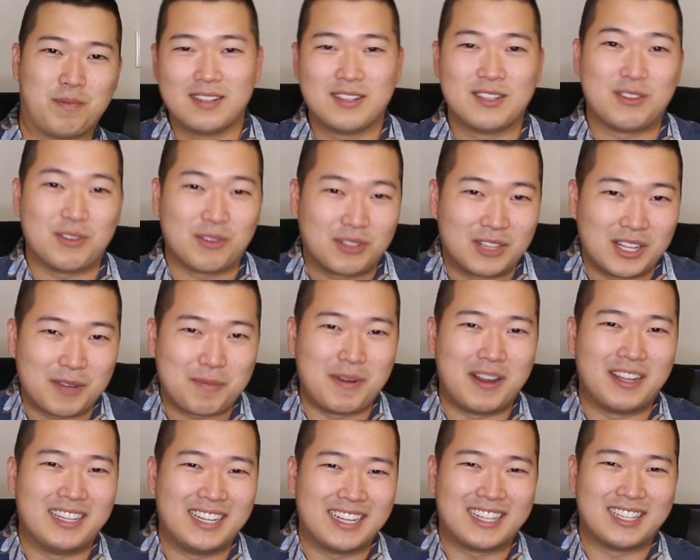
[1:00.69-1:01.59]
So click
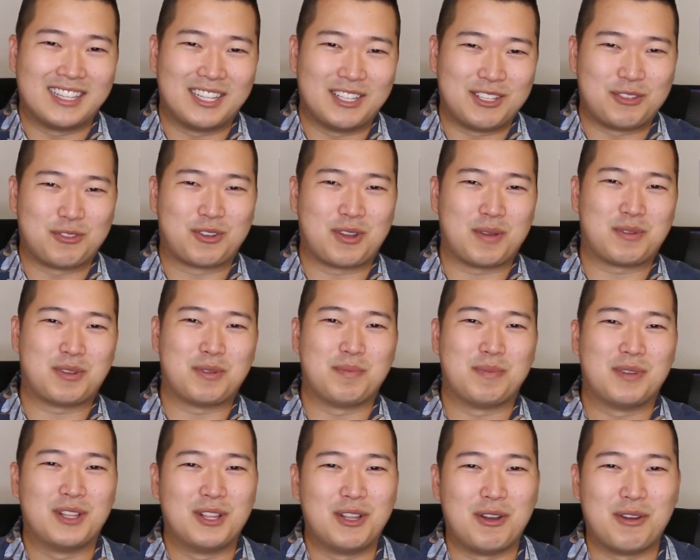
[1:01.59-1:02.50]
my link in the
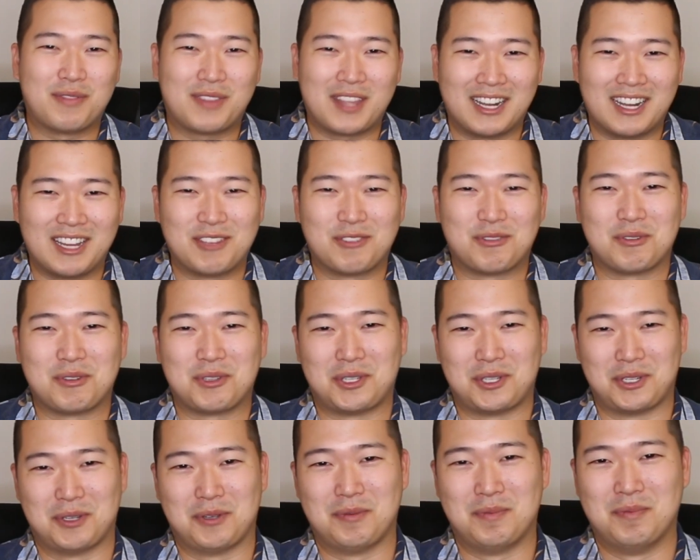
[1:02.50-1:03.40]
description below if that interests
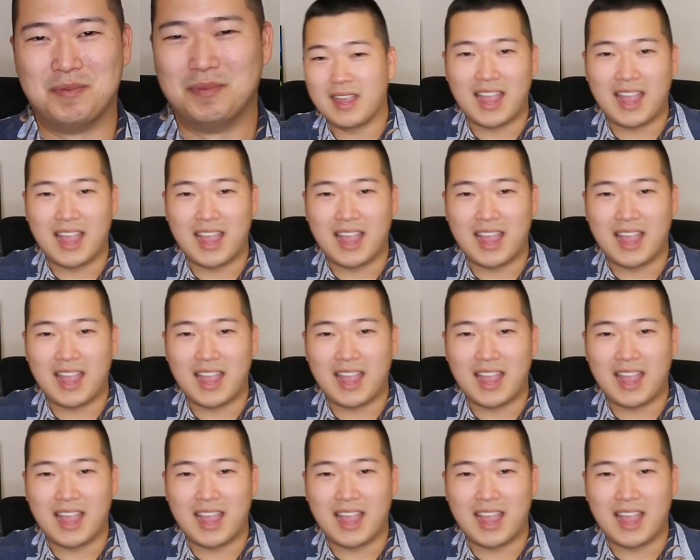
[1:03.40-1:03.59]
you.